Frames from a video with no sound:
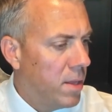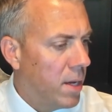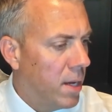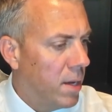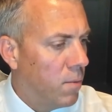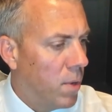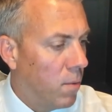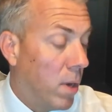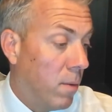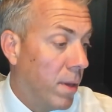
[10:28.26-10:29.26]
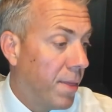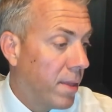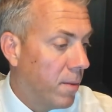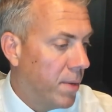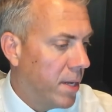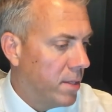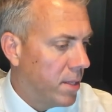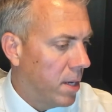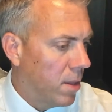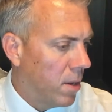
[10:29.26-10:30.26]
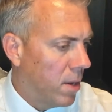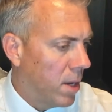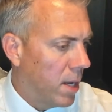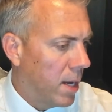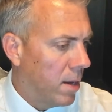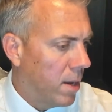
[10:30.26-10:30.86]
the, well, one thing that we did see, although uh,